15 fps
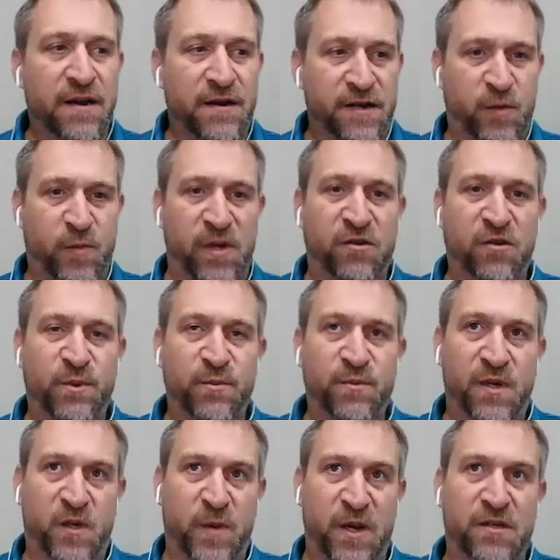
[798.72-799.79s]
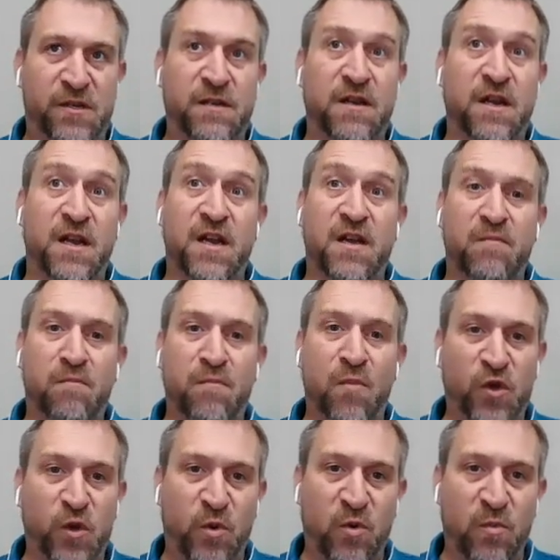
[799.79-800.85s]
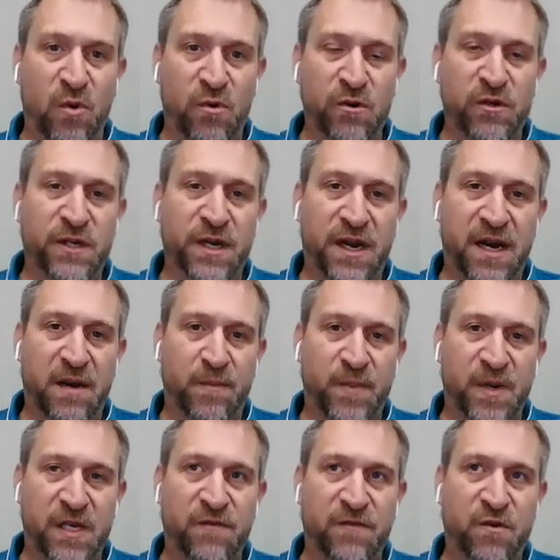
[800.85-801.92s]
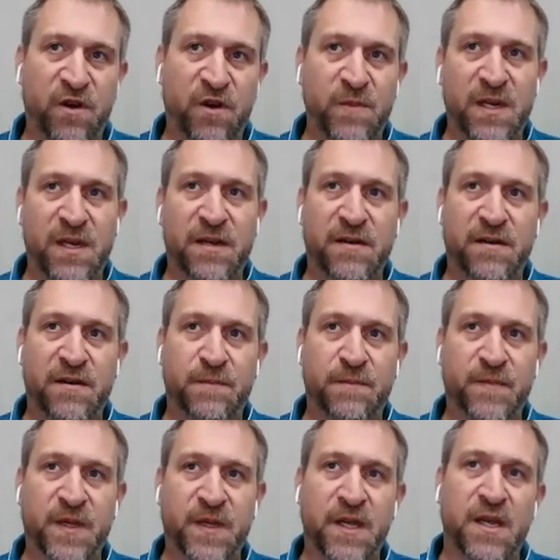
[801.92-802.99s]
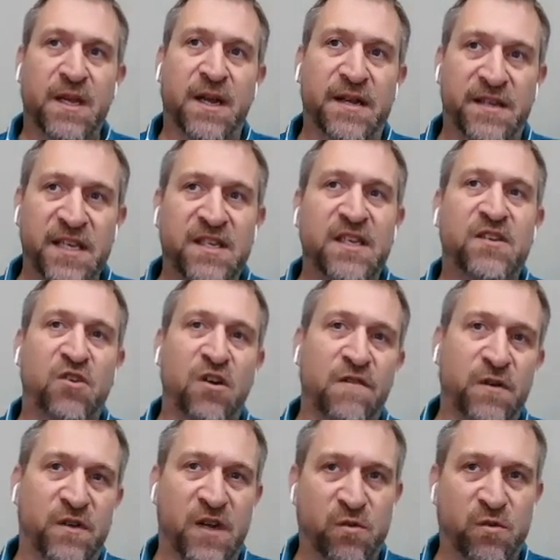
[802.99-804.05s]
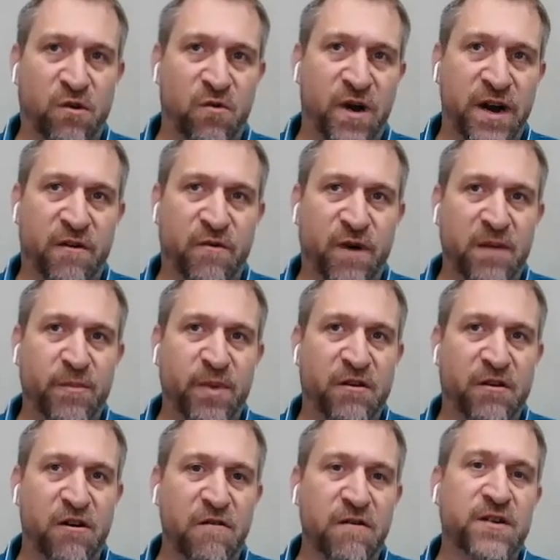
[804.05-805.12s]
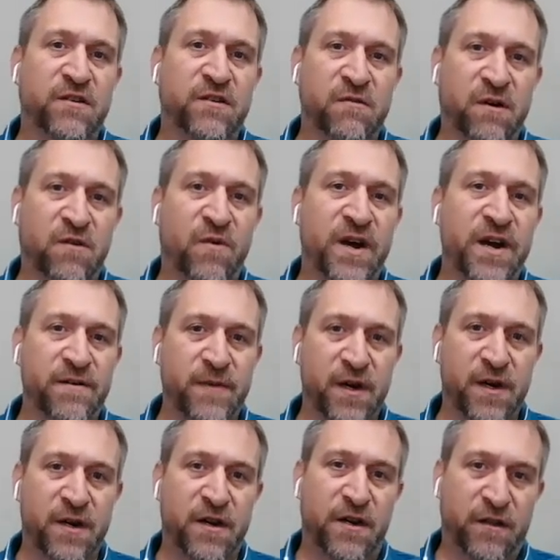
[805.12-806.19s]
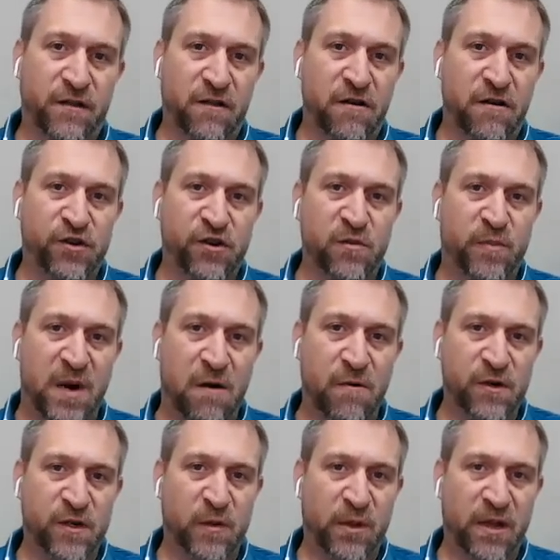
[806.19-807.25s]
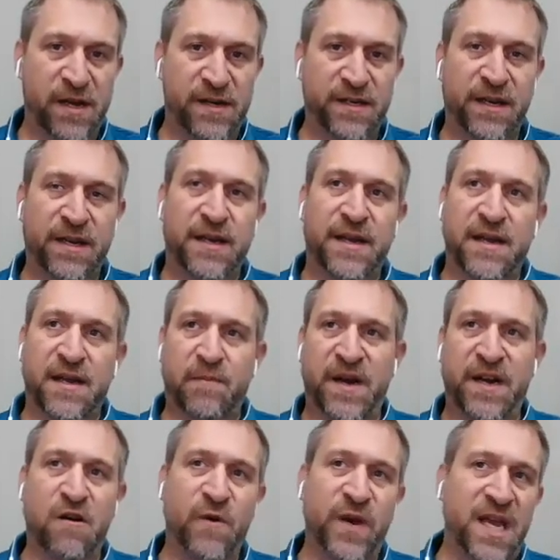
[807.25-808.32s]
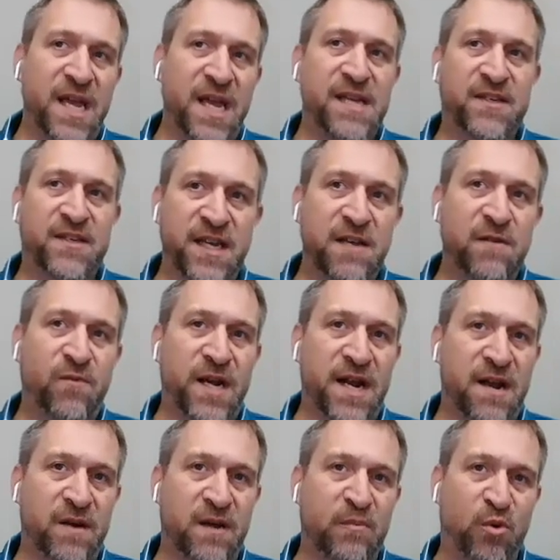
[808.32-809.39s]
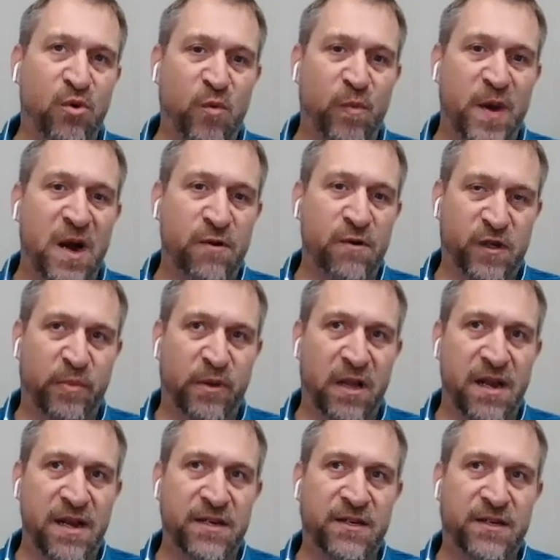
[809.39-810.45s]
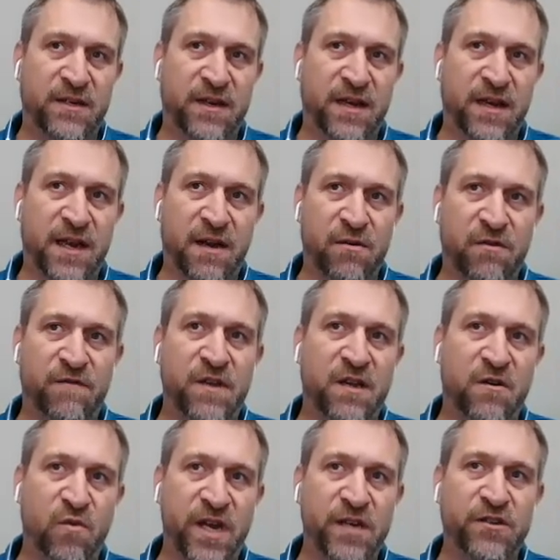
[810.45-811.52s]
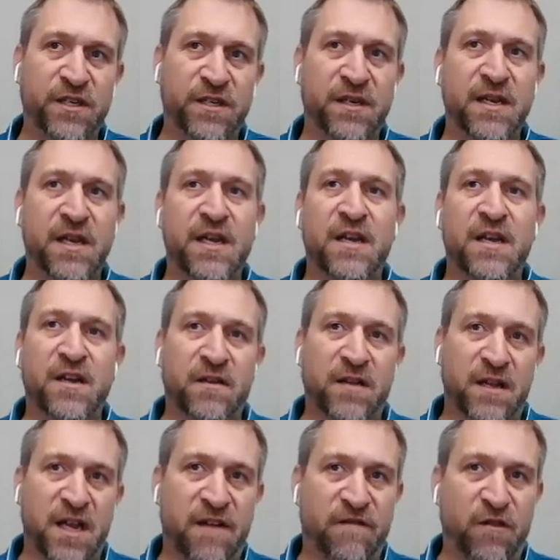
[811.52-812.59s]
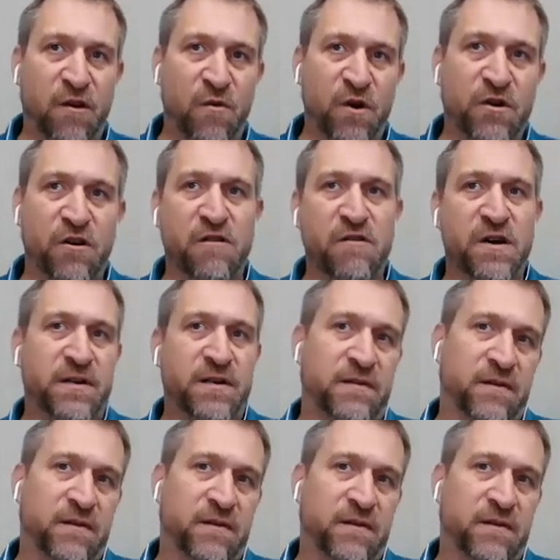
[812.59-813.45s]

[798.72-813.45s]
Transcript: especially multiple motors on a piece of equipment. DC servo does require quite a bit of current, so it required larger power supplies. By going AC, we now can pull power supplies out of the equation, have lower current,